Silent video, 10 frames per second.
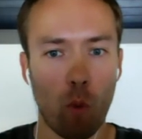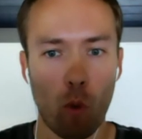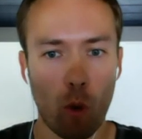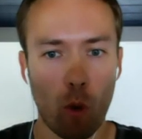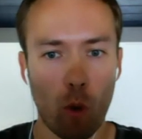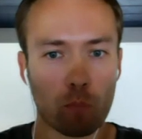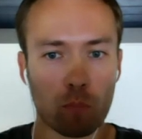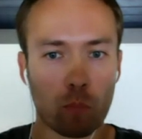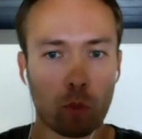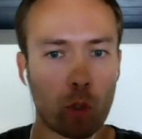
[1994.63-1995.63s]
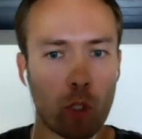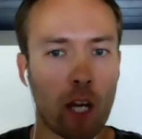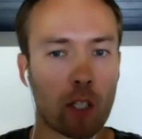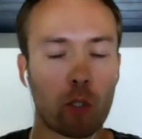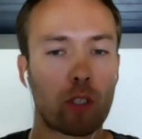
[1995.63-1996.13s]
or you're
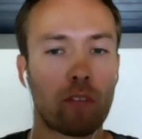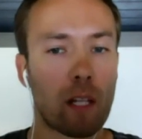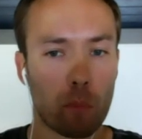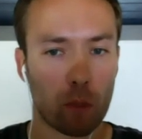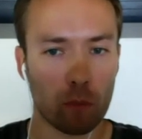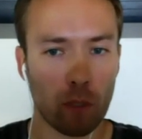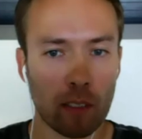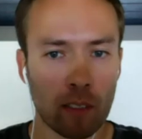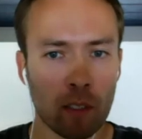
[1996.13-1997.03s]
not a good developer, right?